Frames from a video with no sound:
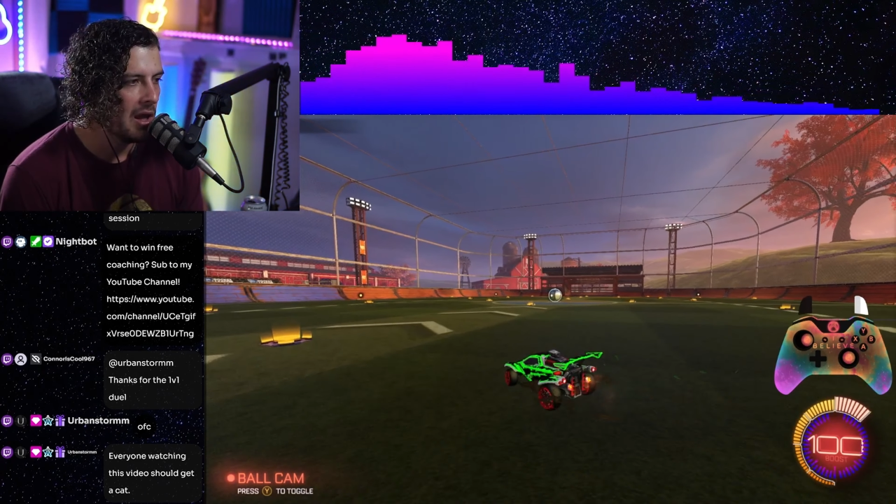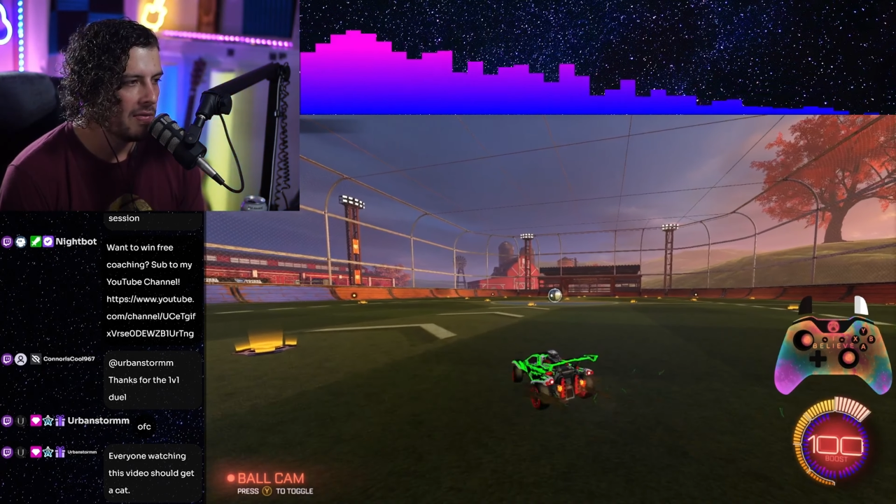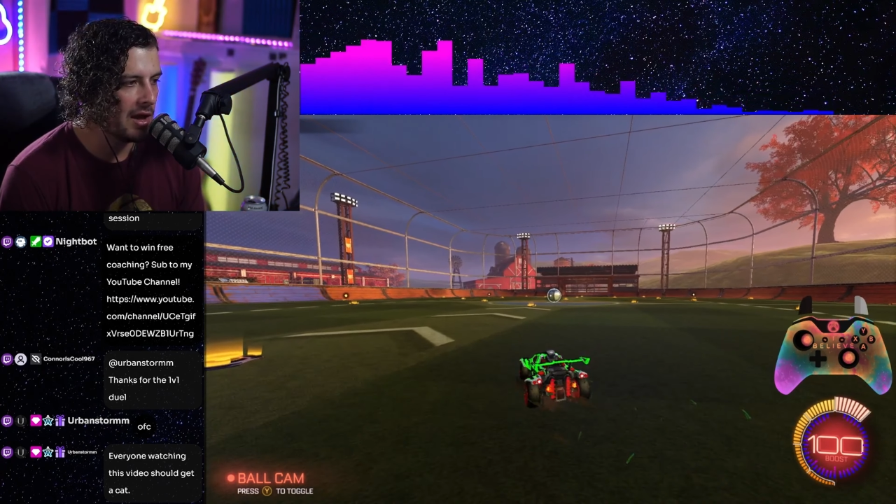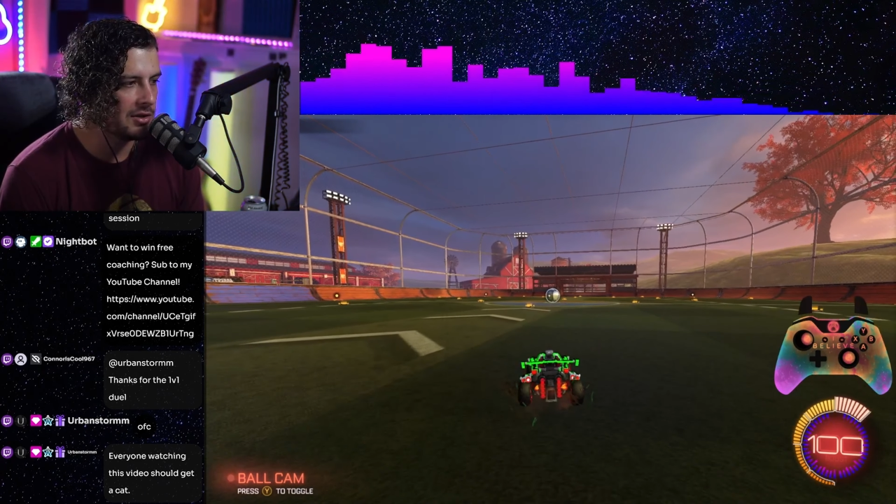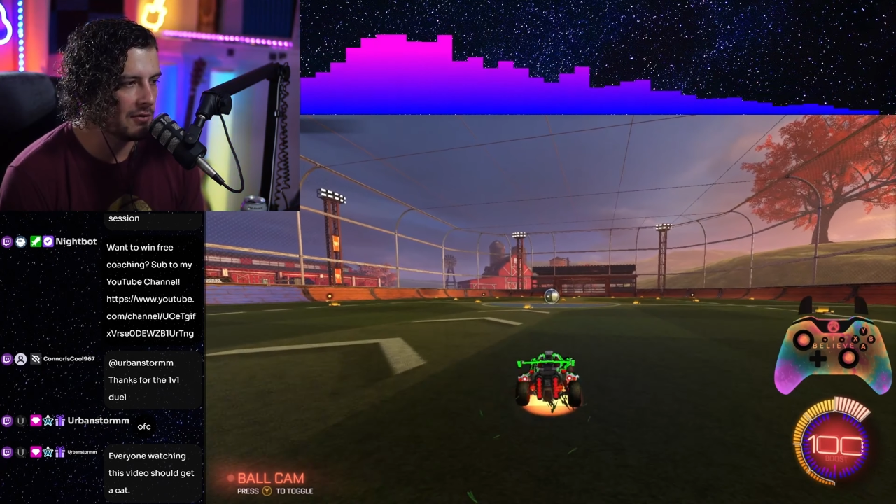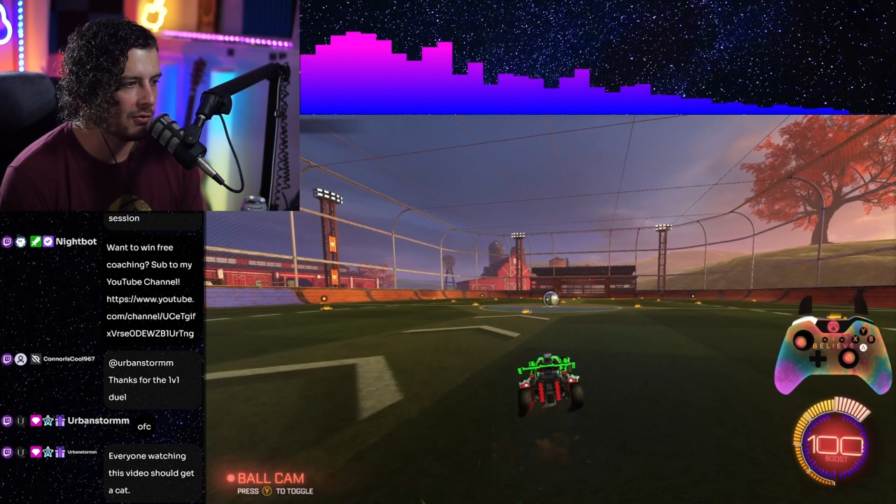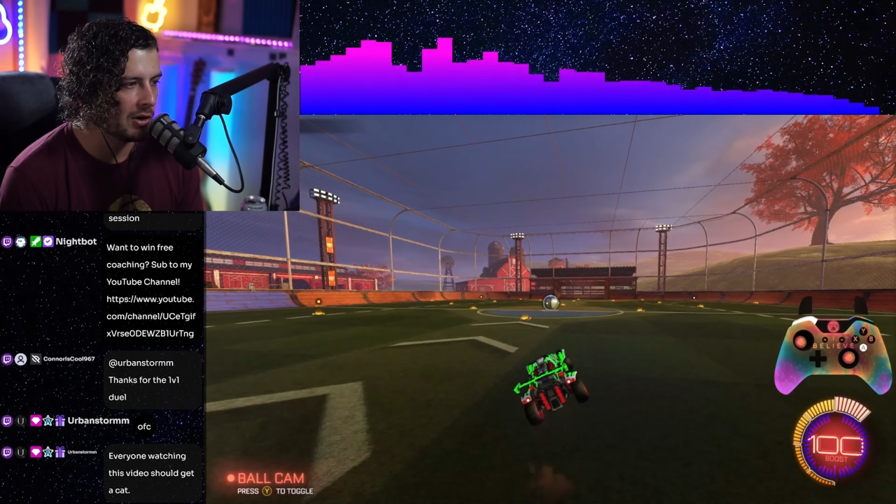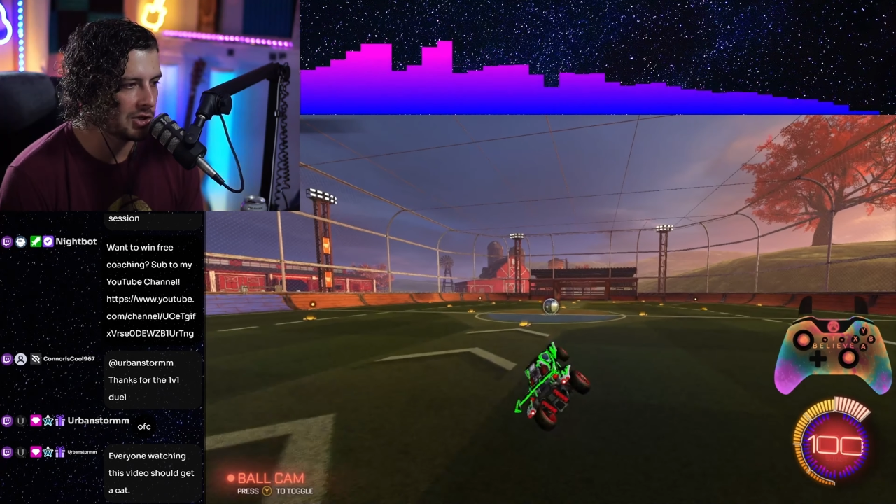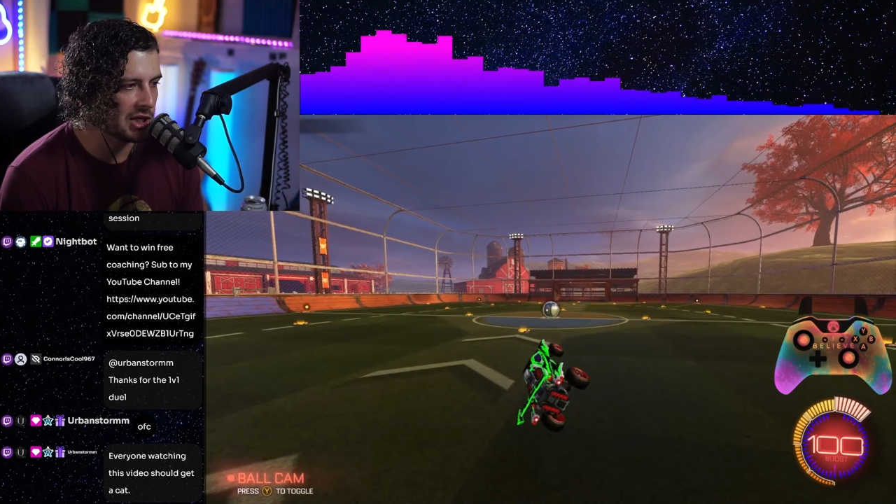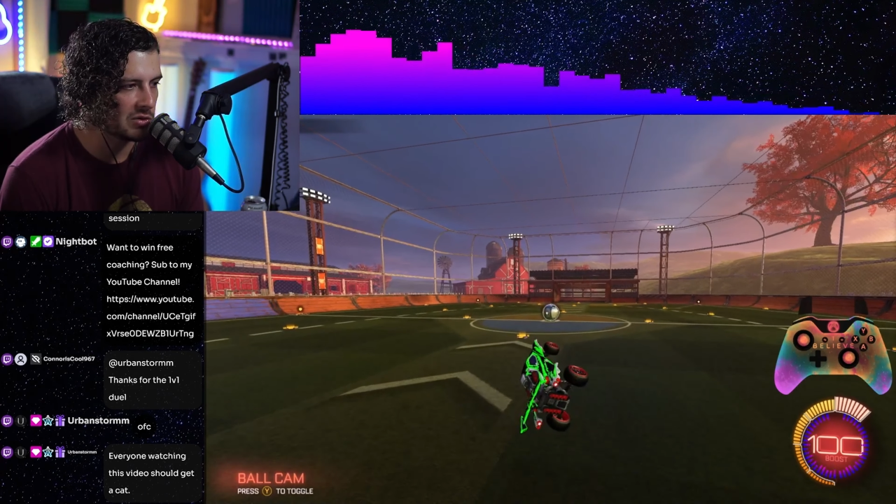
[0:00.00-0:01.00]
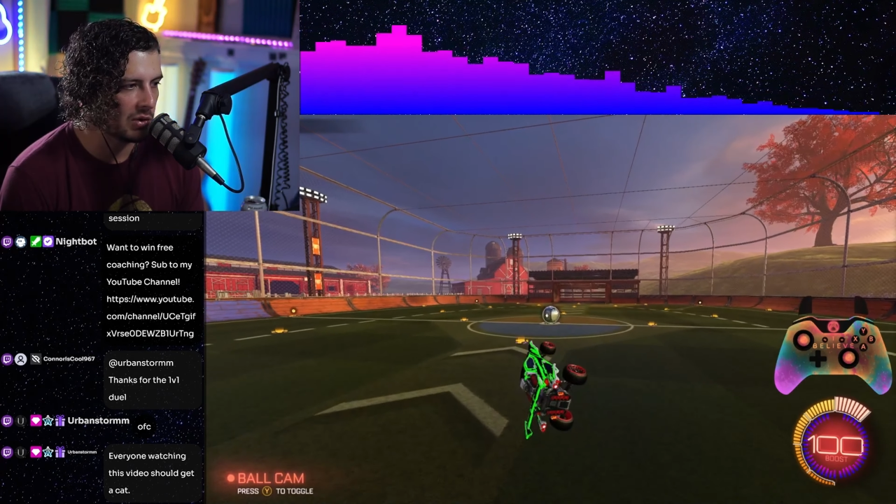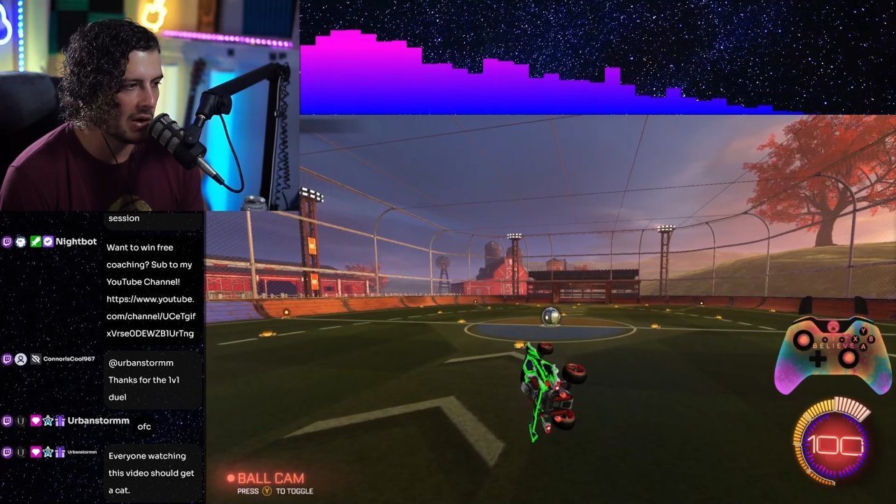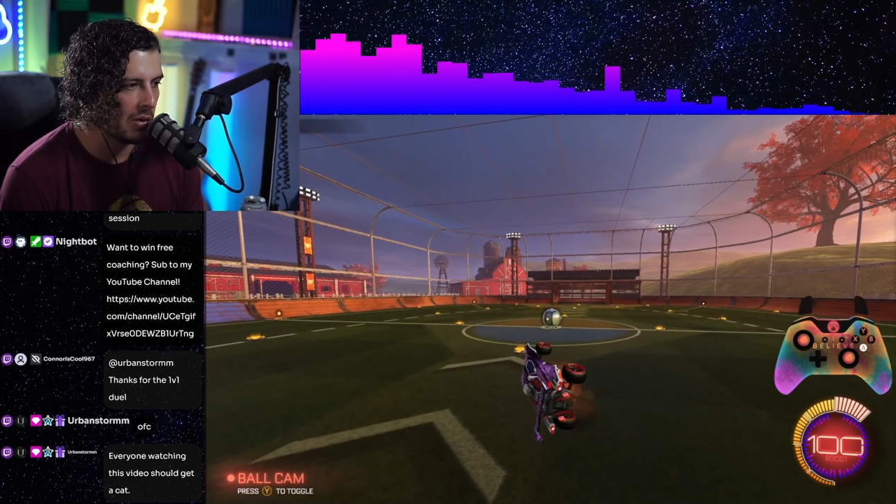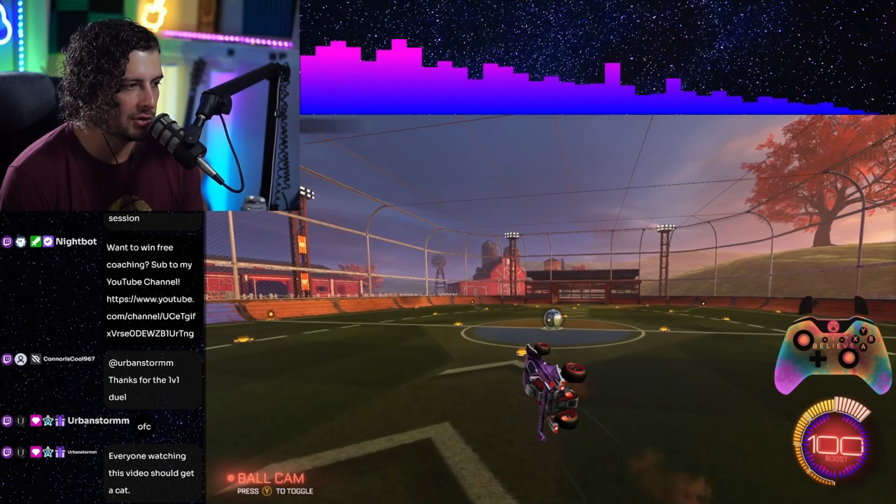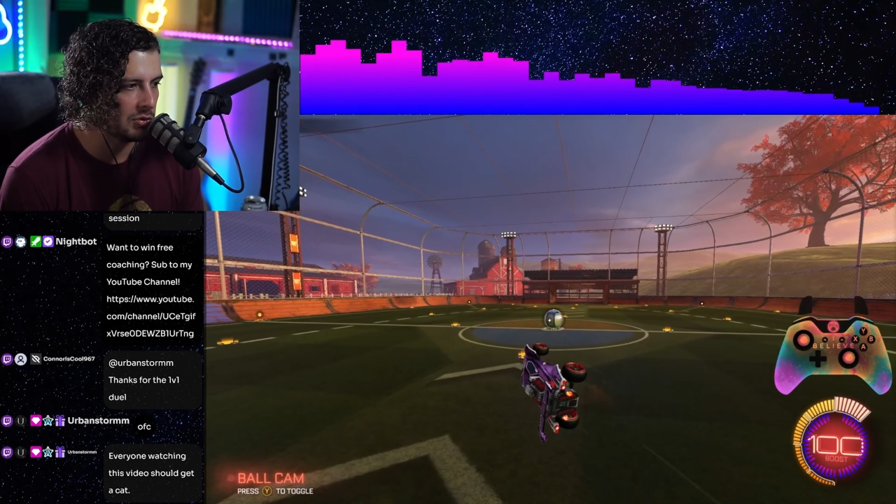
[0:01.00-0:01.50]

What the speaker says: That differentiates when I want to